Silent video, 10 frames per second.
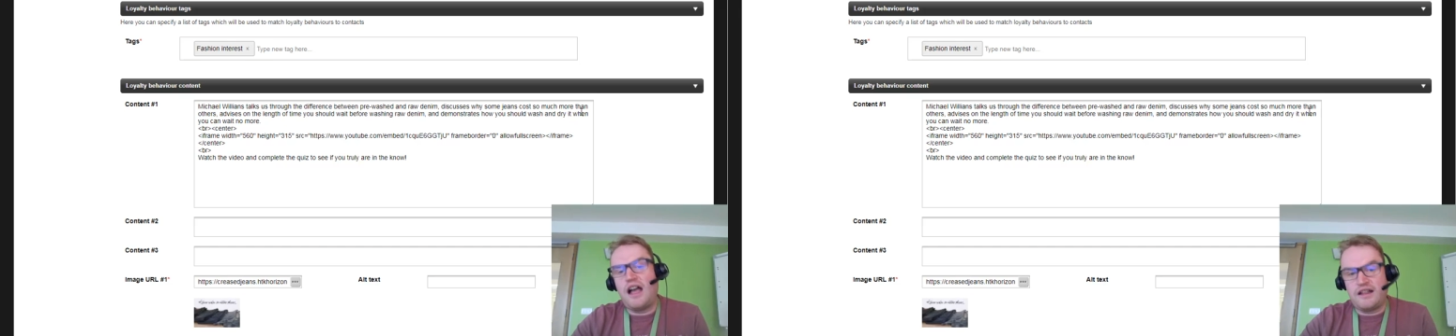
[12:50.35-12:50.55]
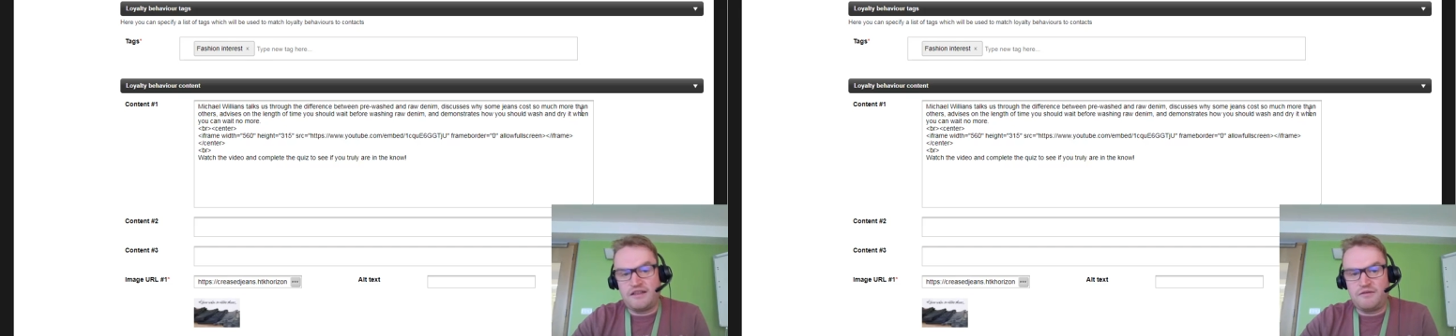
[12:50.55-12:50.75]

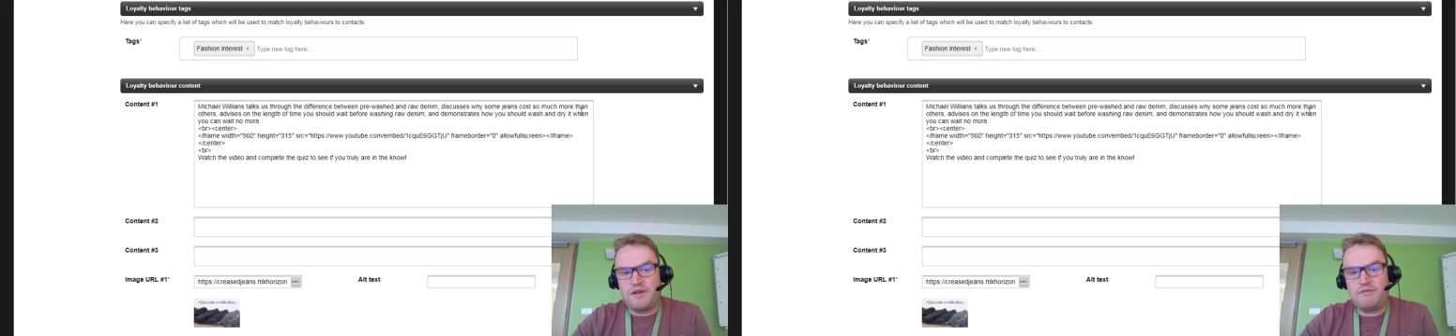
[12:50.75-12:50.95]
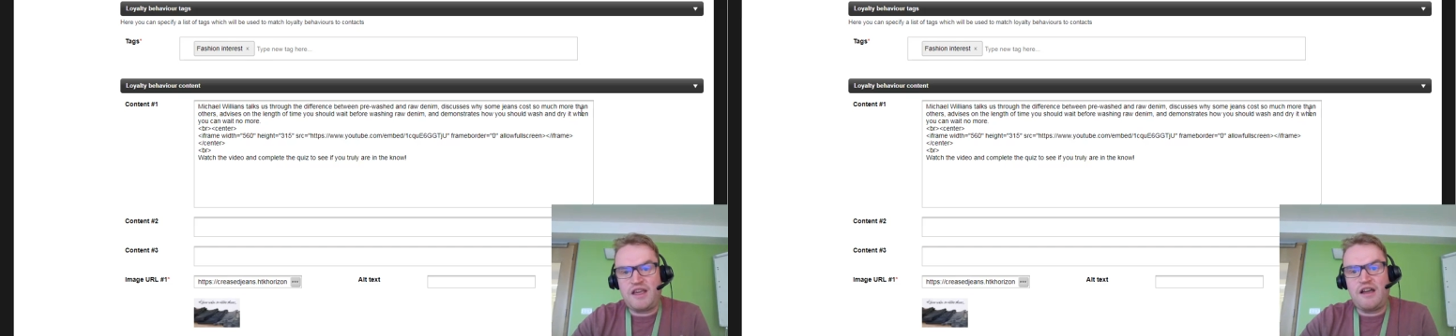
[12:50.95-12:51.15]
and
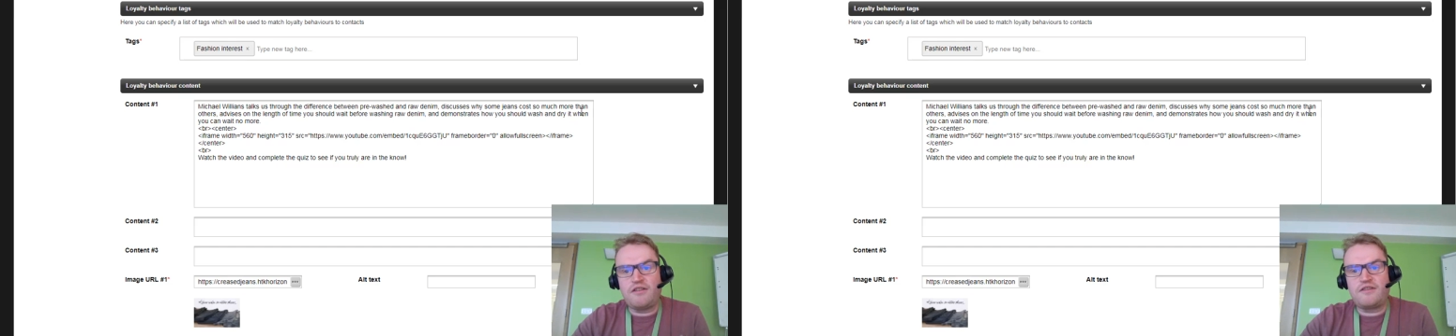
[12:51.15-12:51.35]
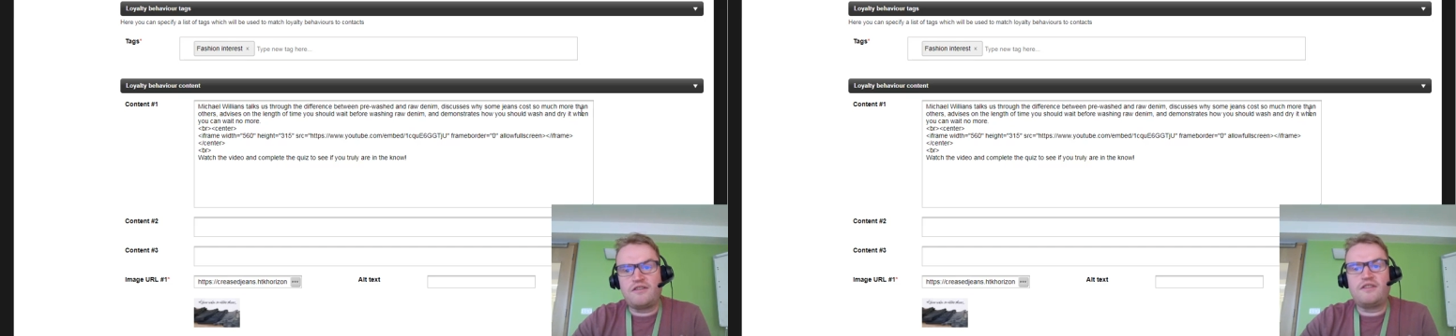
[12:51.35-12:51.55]
when we get
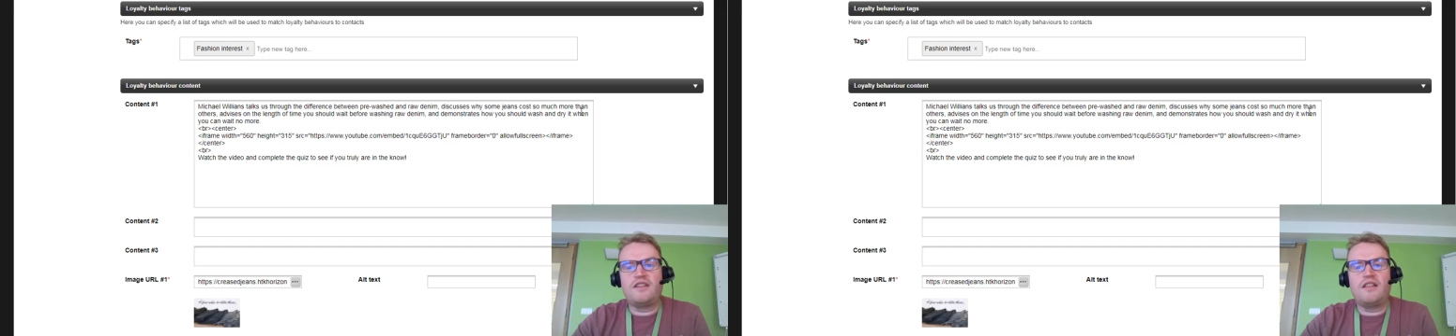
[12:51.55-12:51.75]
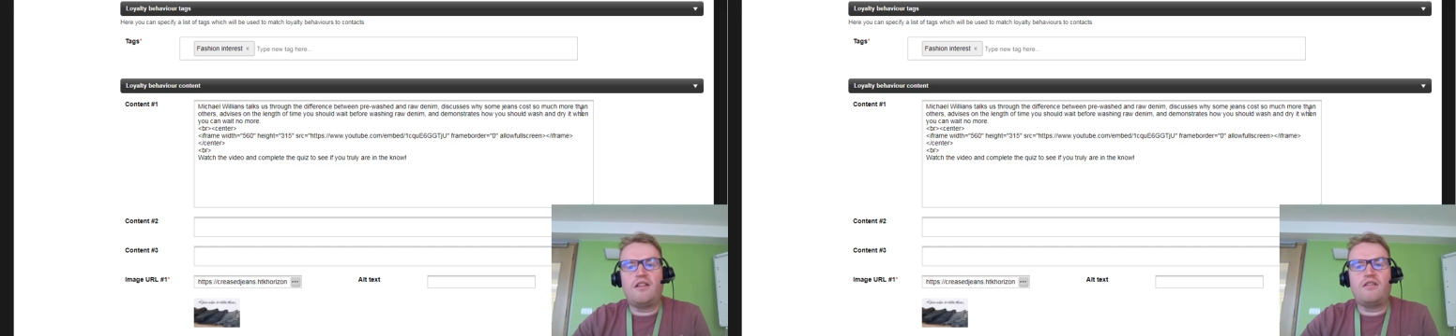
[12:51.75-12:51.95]
onto
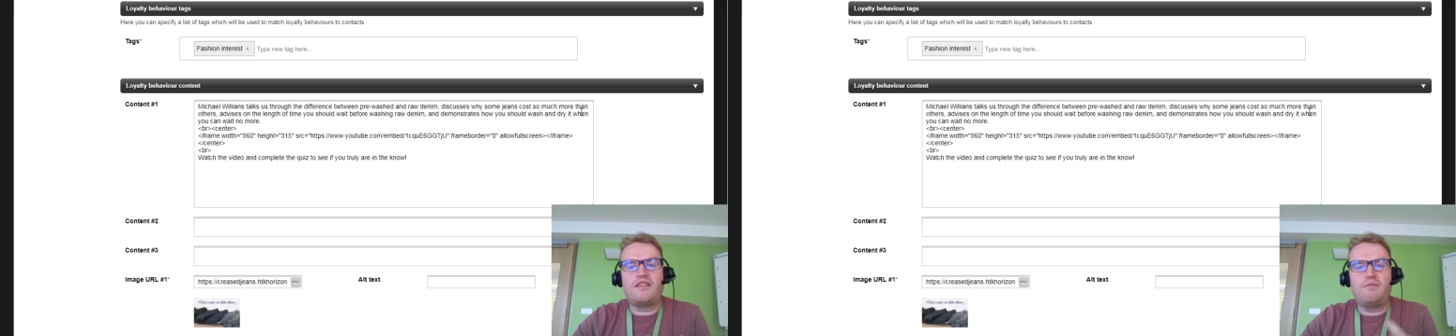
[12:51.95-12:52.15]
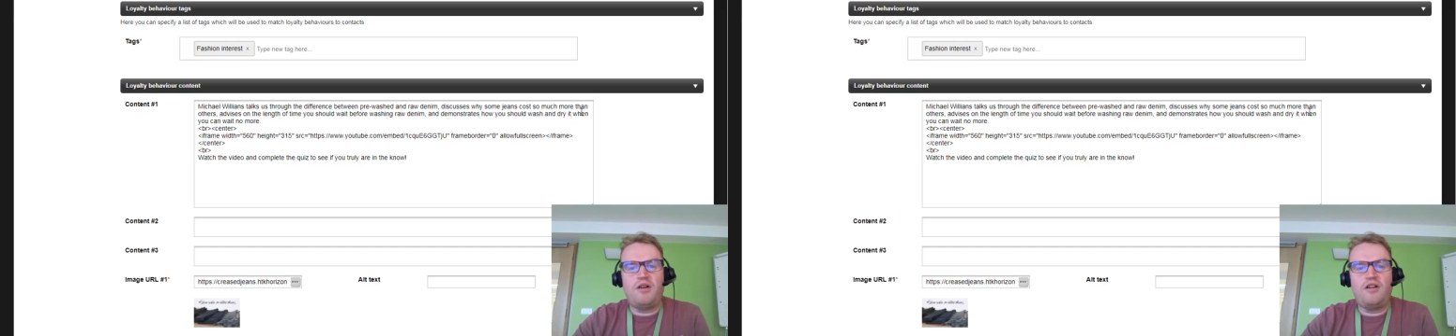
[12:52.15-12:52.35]
the
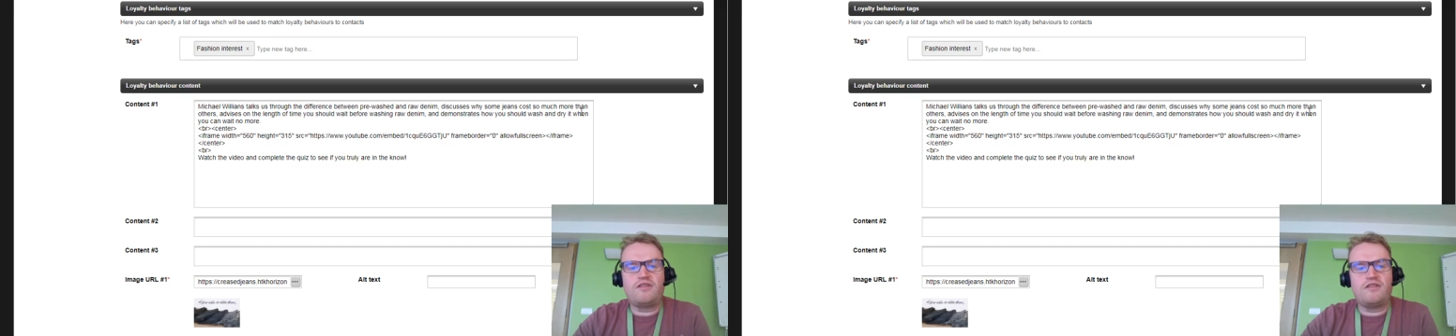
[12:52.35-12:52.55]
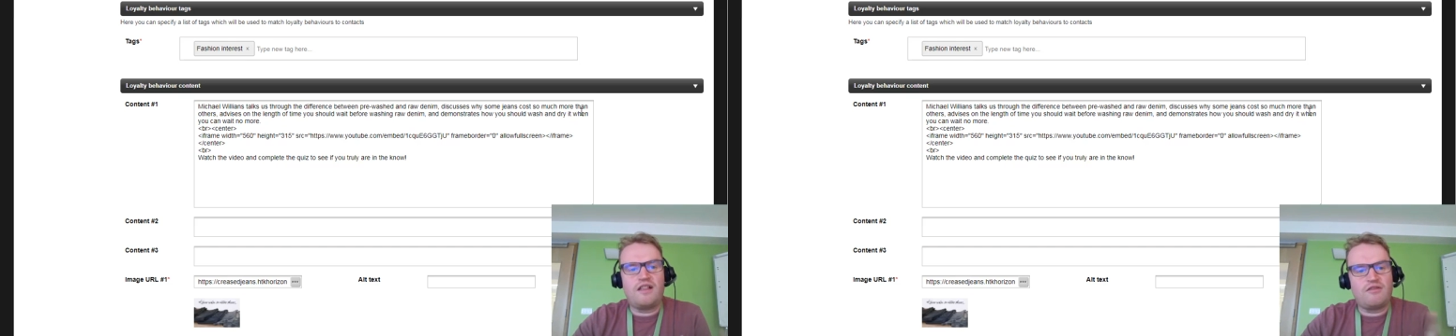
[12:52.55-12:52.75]
loyalty
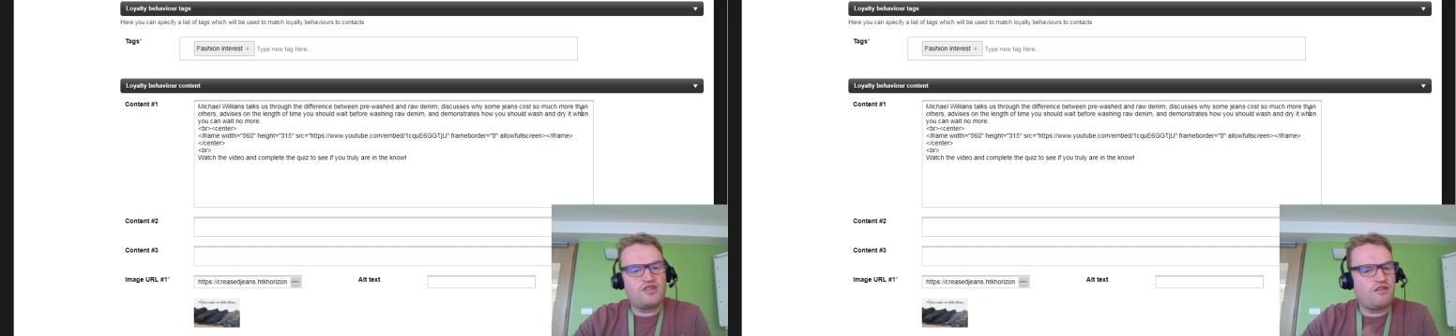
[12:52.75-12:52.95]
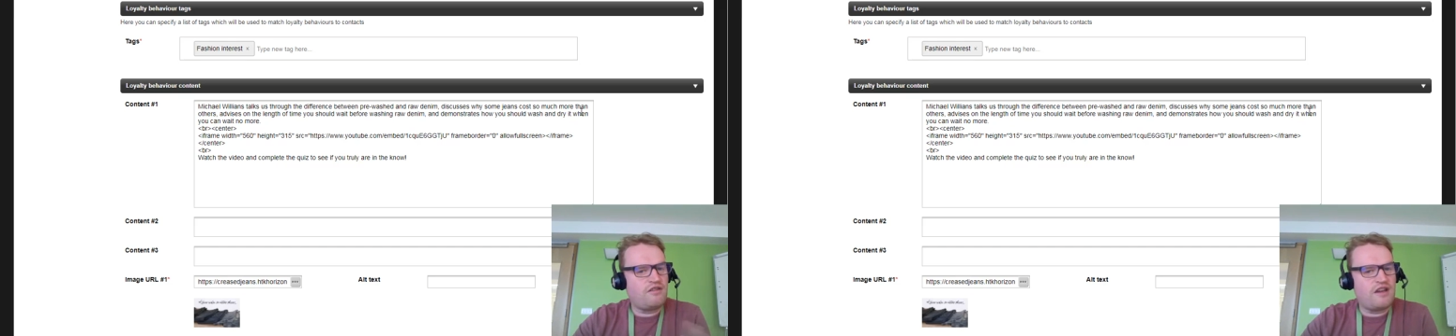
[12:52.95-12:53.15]
portal I'll
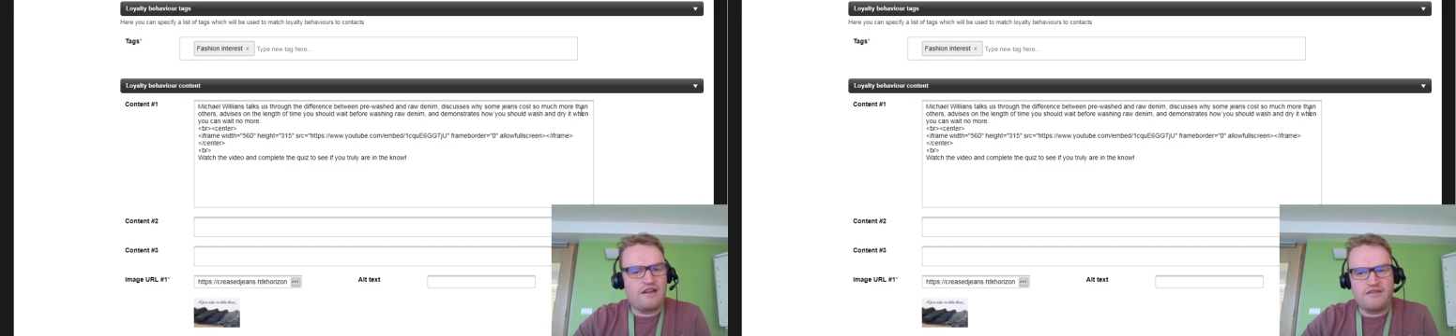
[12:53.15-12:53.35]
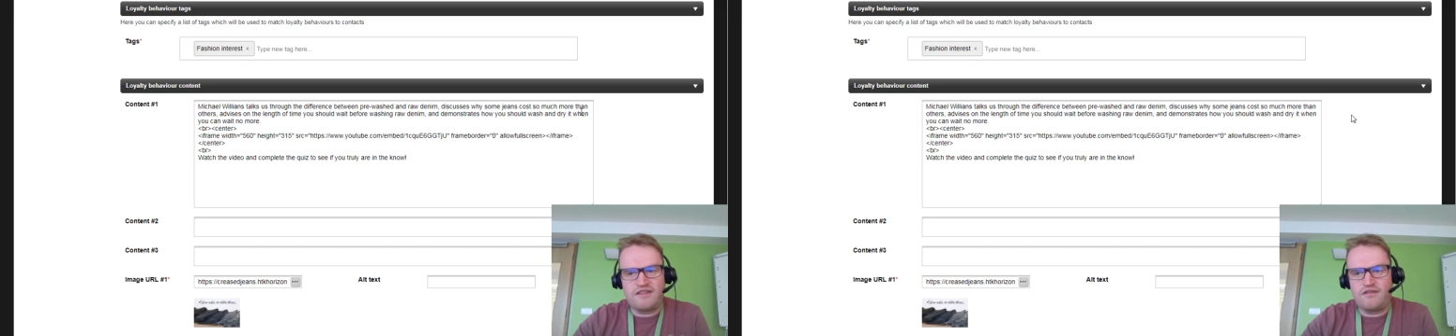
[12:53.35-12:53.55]
show you
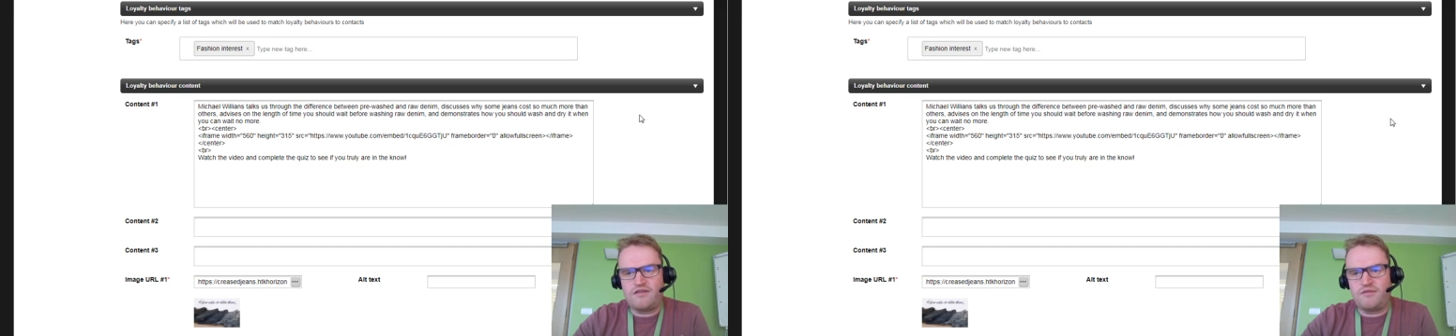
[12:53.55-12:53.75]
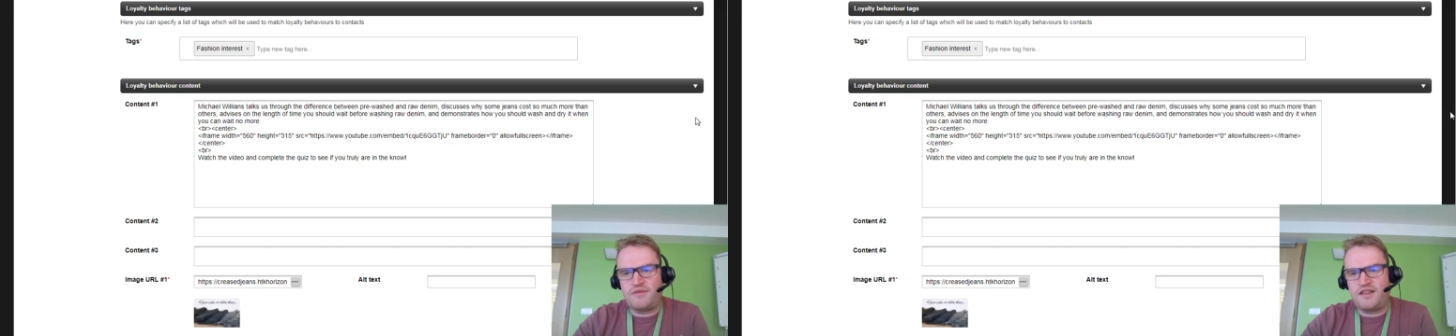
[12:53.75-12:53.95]
how this all
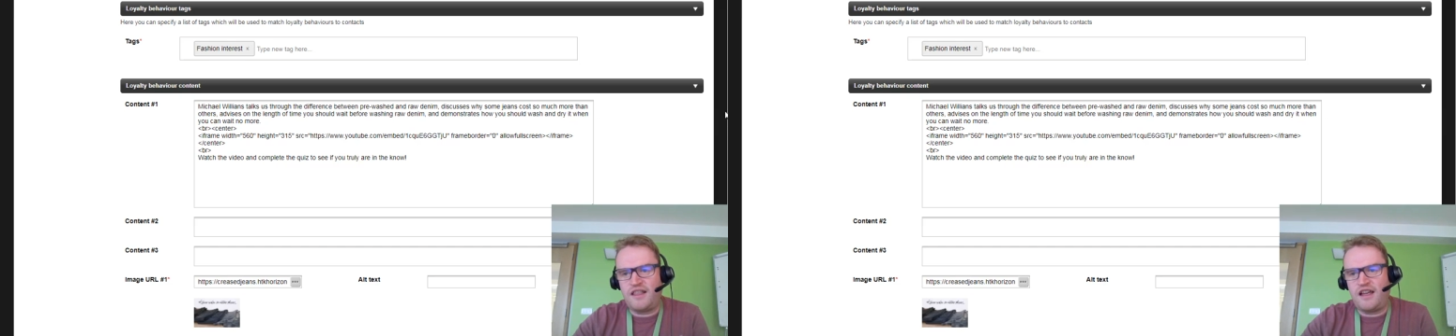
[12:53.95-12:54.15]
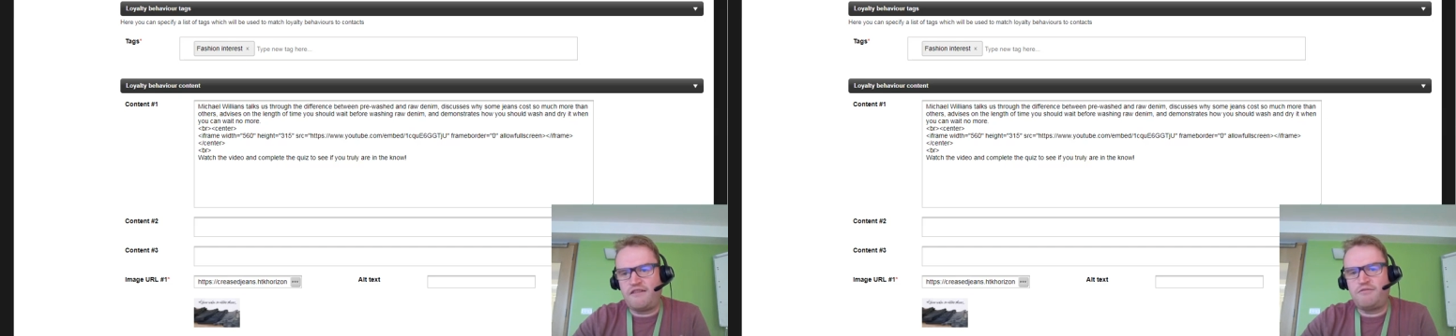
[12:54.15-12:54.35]
comes to
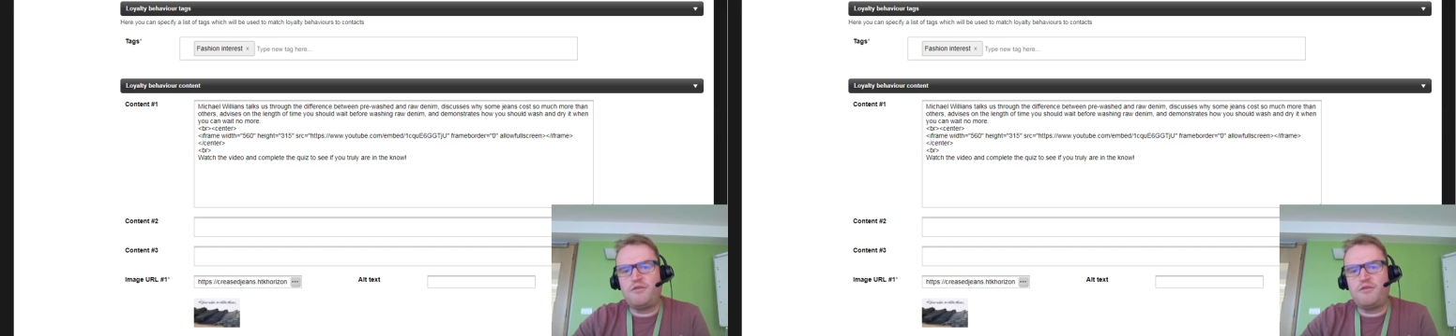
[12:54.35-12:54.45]
life.